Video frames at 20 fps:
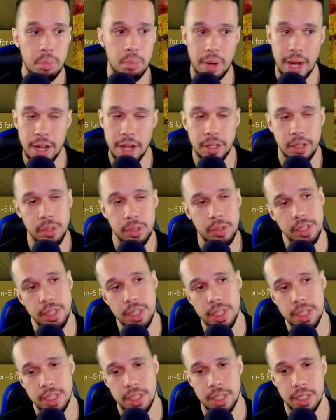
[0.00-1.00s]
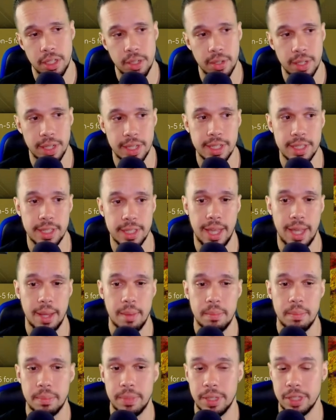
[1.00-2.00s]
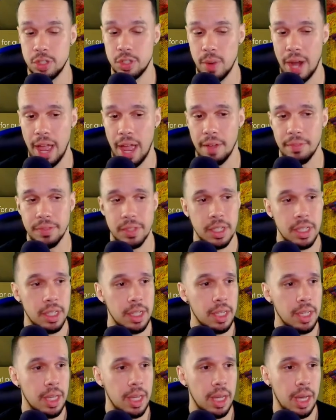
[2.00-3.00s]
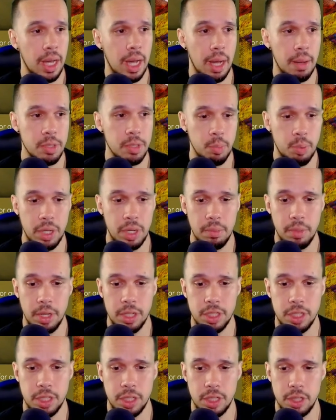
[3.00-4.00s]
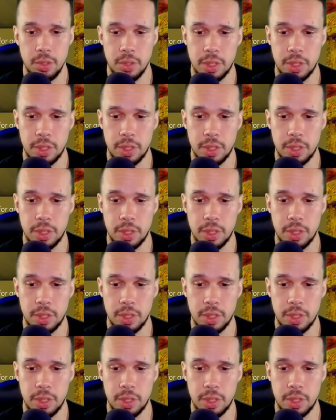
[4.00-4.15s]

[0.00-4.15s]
brand new to this year is the draft. So pretty much you